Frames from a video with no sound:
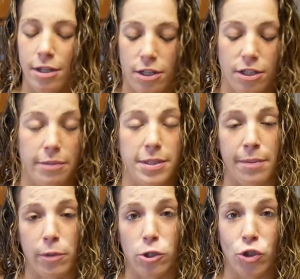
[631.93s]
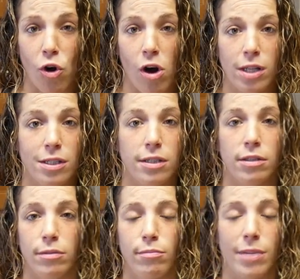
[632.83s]
Just some simple sauce,
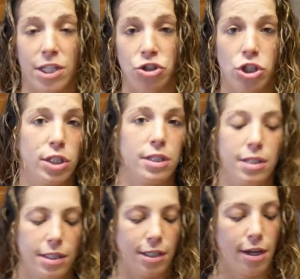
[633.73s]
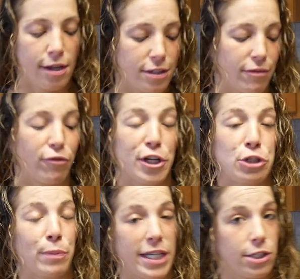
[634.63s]
mixed cheese, some fresh
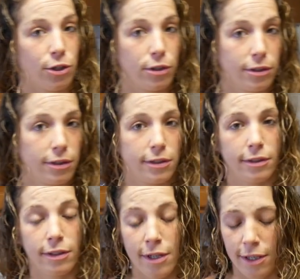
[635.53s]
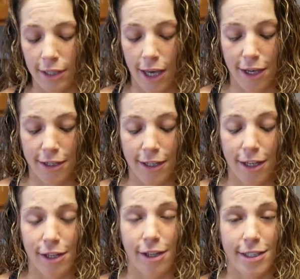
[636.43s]
basil. Okay,
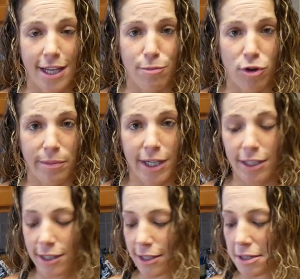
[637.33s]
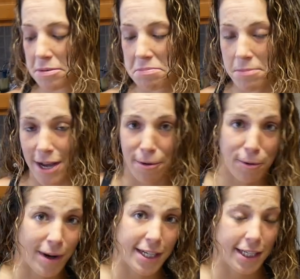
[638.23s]
10 more minutes. Now we're
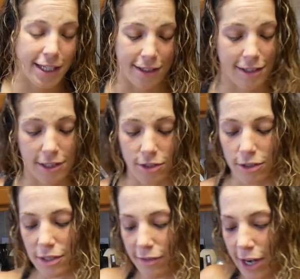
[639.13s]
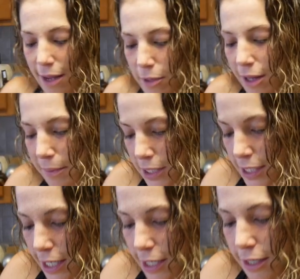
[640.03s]
ready to eat. This looks phenomenal. I'm
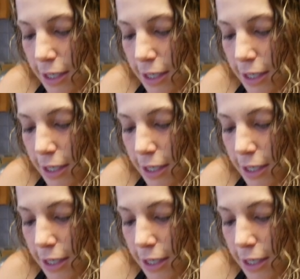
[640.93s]
excited.